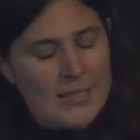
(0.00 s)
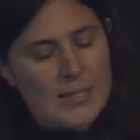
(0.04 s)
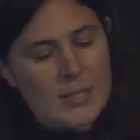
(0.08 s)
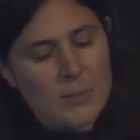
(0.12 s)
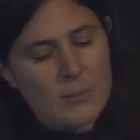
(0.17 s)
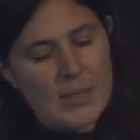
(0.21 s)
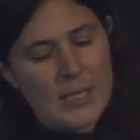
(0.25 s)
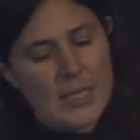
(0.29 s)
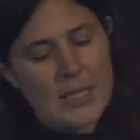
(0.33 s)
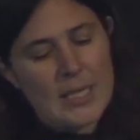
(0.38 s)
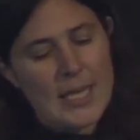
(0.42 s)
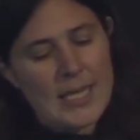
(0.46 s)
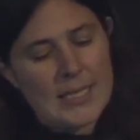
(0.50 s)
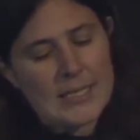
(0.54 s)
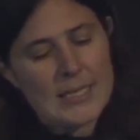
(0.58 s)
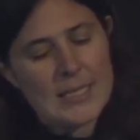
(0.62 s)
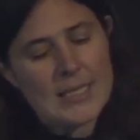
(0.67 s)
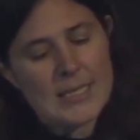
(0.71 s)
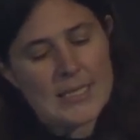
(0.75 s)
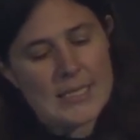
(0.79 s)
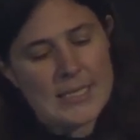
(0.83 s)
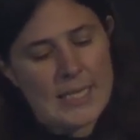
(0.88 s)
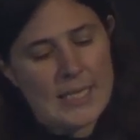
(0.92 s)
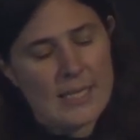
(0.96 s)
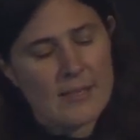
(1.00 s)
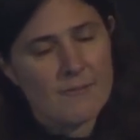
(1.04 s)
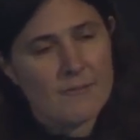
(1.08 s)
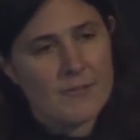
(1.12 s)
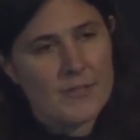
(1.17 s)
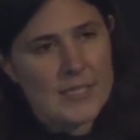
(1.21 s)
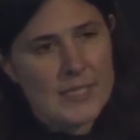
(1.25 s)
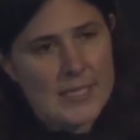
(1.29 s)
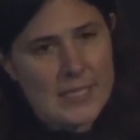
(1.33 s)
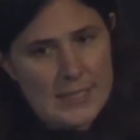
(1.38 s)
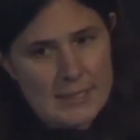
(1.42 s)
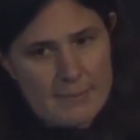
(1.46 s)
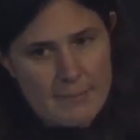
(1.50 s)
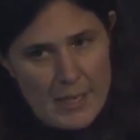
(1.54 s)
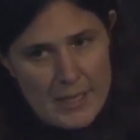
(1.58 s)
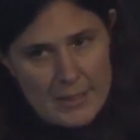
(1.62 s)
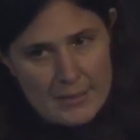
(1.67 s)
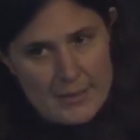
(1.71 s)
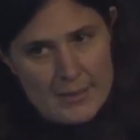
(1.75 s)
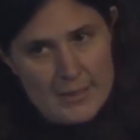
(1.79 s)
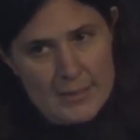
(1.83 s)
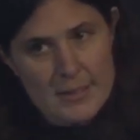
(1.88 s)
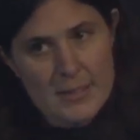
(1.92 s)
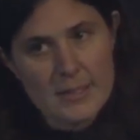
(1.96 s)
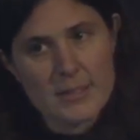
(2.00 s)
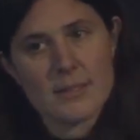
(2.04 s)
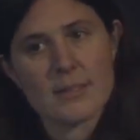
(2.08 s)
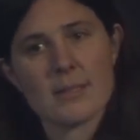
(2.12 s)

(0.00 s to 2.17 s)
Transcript: so we collected this data for 6 months,